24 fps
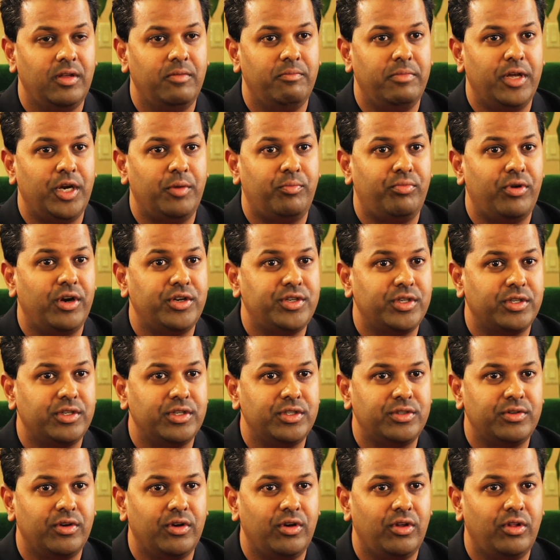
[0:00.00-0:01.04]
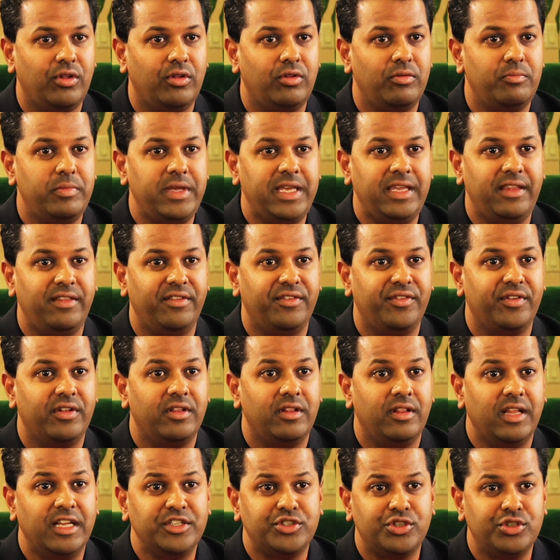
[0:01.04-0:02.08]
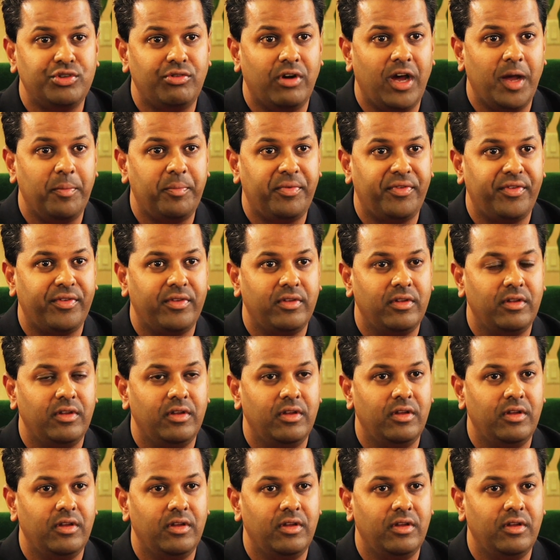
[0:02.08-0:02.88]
Better pressure control means lesser drops,